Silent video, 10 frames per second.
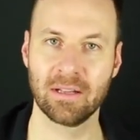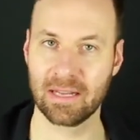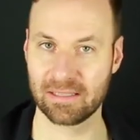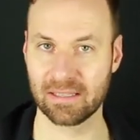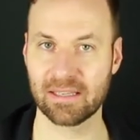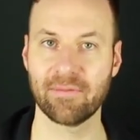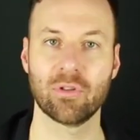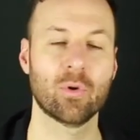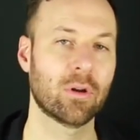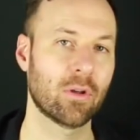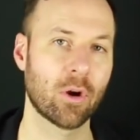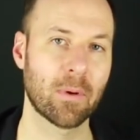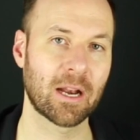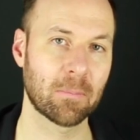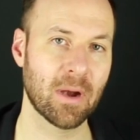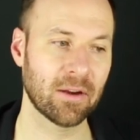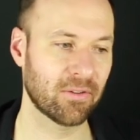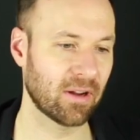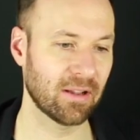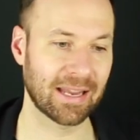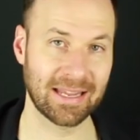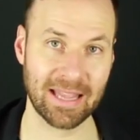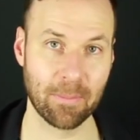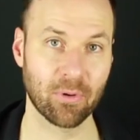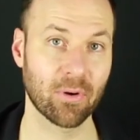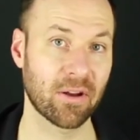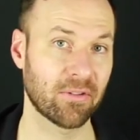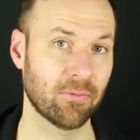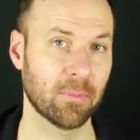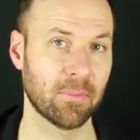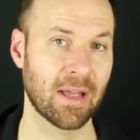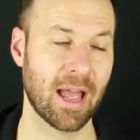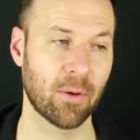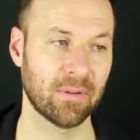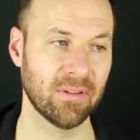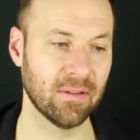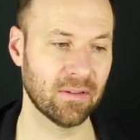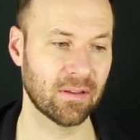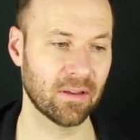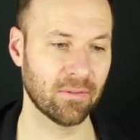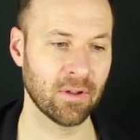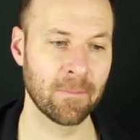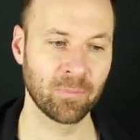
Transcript: it's the seventh chord of the harmonic minor scale, like in that progression from how insensitive.